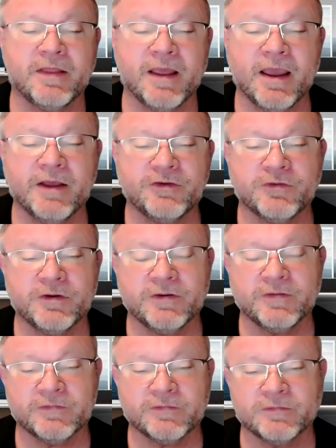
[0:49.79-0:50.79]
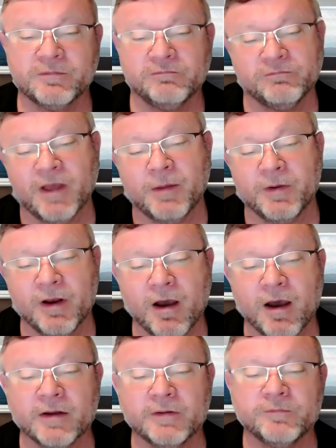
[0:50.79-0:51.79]
The answer is maybe
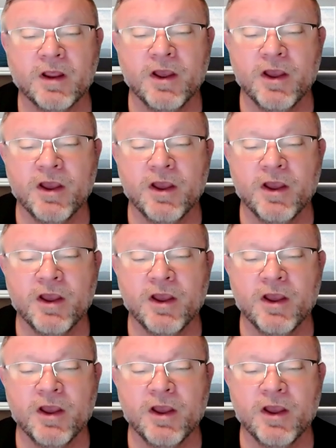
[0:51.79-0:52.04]
not.